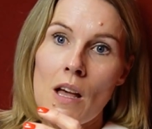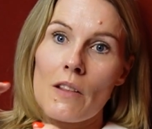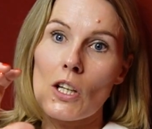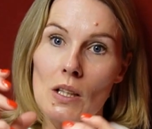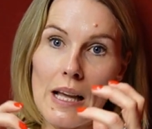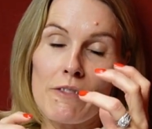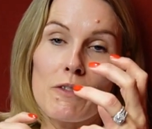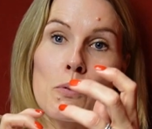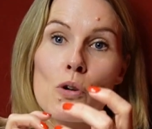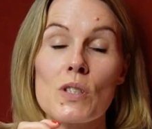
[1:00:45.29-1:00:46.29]
the Good Life
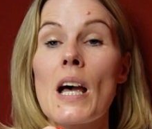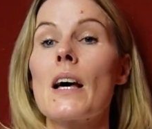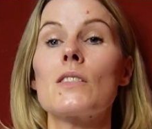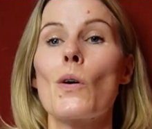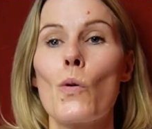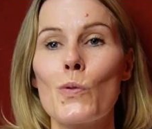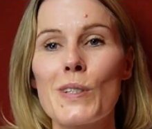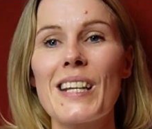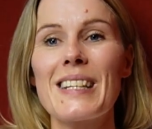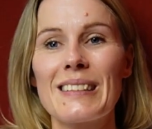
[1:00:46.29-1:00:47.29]
approach had its own
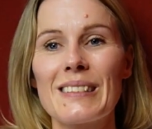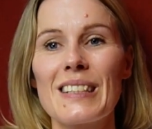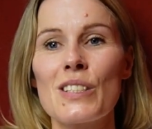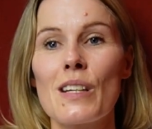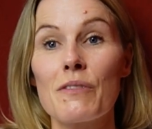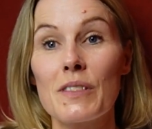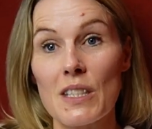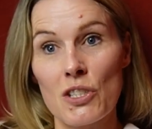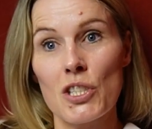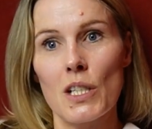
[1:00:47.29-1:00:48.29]
identity shift
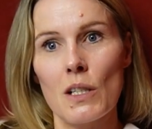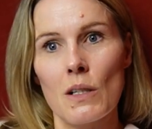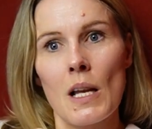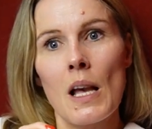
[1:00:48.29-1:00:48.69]
this year.